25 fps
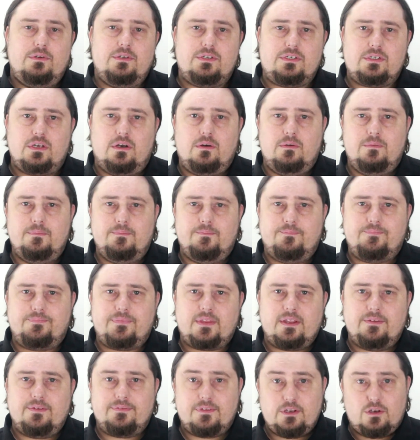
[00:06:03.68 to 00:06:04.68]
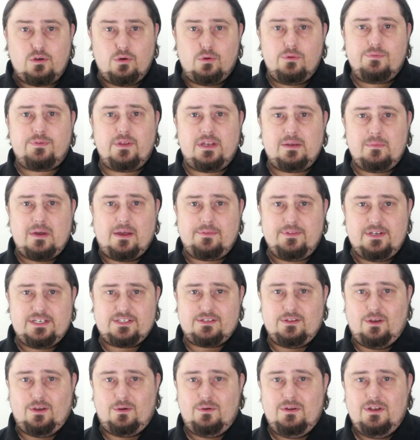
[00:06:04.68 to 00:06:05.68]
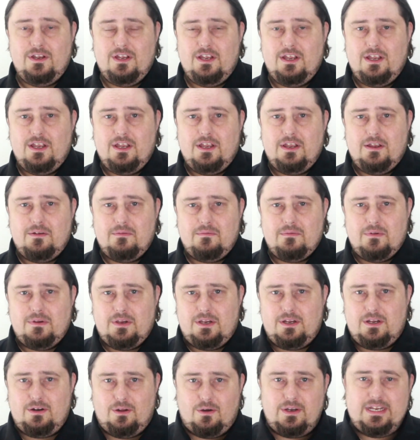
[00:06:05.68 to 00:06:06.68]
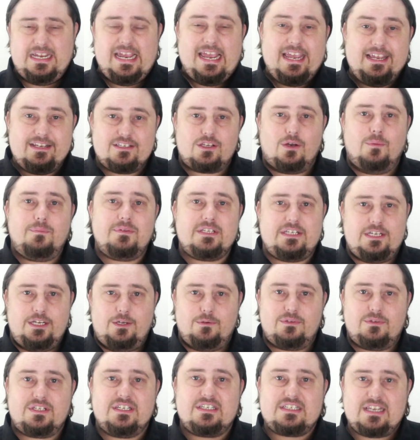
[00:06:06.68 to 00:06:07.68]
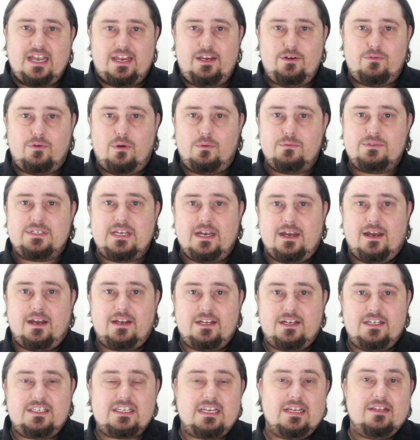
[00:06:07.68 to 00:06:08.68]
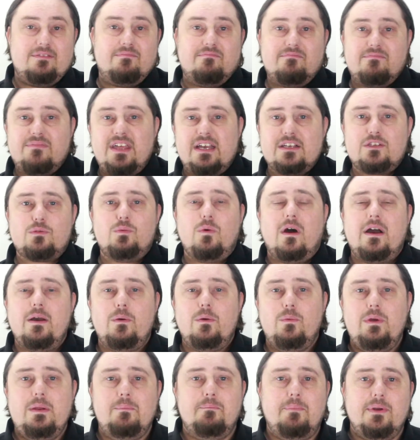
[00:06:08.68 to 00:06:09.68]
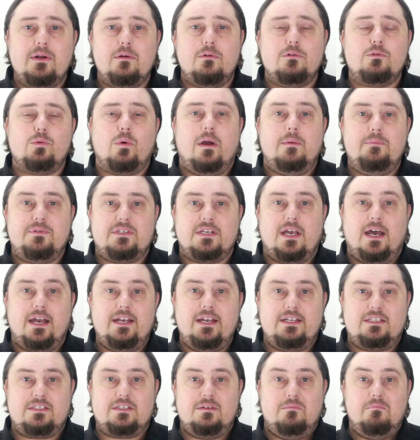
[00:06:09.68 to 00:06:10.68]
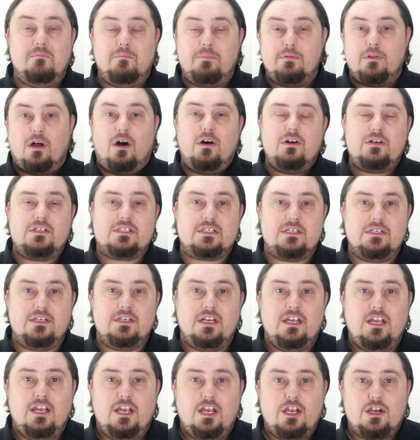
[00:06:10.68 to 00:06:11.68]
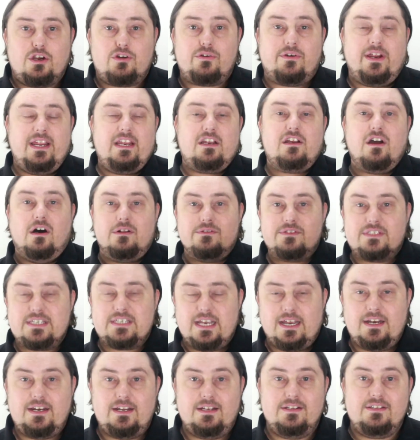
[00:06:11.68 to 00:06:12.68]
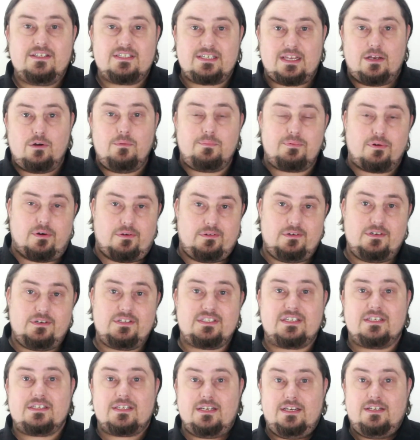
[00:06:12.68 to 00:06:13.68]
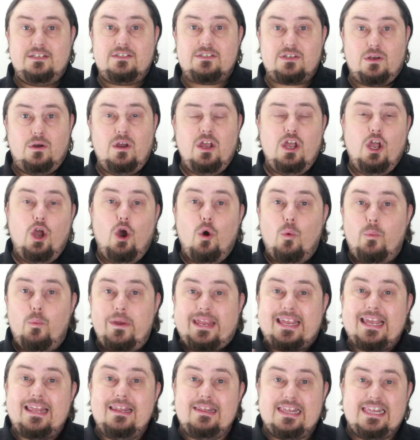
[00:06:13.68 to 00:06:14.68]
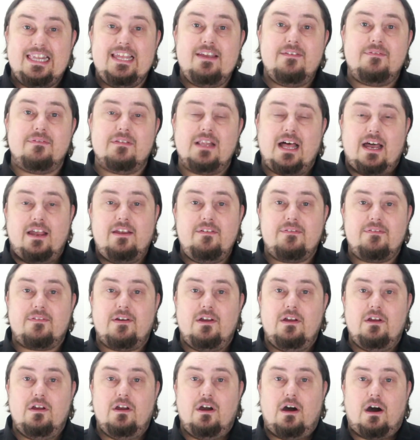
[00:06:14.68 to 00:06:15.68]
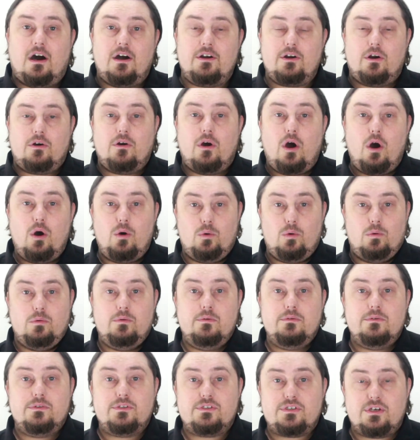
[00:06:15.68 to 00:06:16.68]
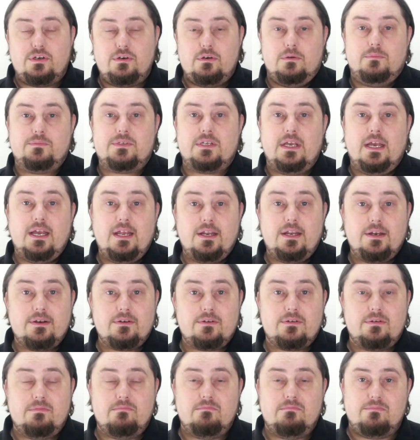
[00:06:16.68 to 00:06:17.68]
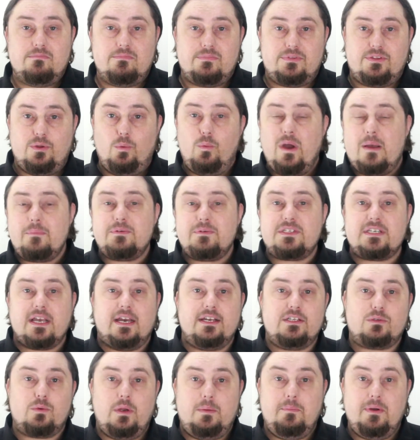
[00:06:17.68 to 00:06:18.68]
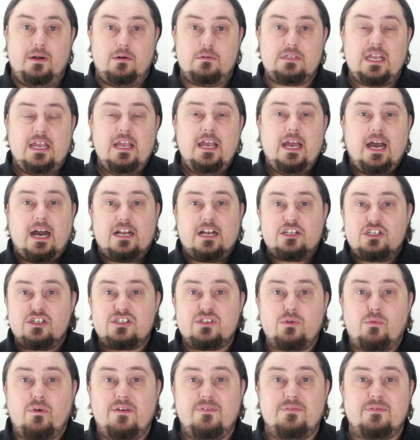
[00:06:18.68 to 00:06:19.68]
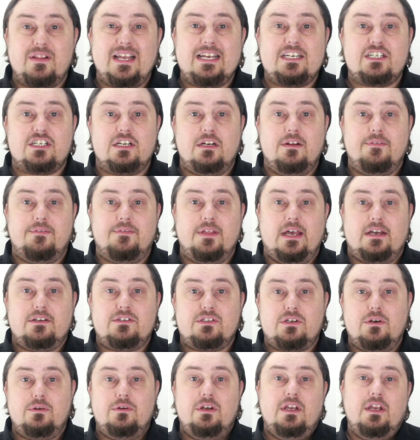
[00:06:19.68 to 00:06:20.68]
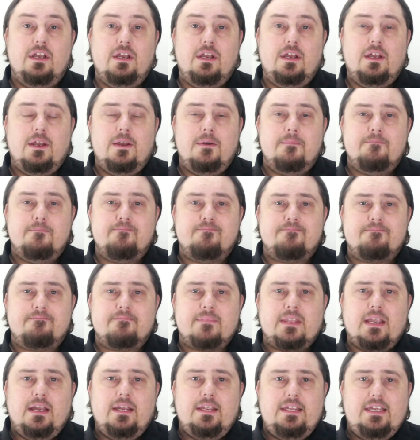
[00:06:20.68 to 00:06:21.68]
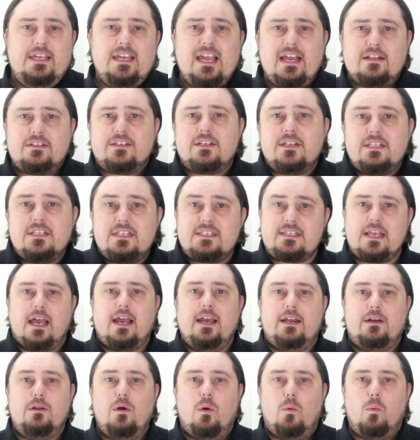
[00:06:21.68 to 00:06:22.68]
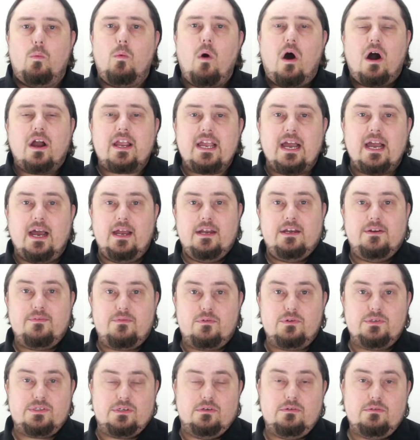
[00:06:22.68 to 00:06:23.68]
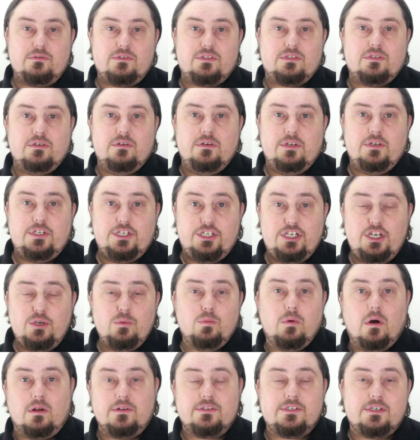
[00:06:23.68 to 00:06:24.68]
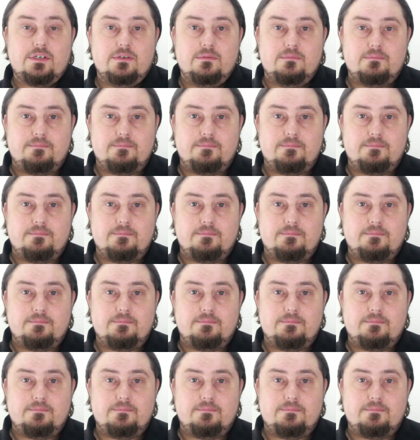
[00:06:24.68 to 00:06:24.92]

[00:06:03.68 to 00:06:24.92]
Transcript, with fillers: So the cool thing about this, though, you know, it is up to you to set your own targets, and that's why we build websites and blogs and create content and sell products, isn't it? So we can live life on our own terms, and the websites we build are just a reflection of that. So you get to decide what kind of results you want.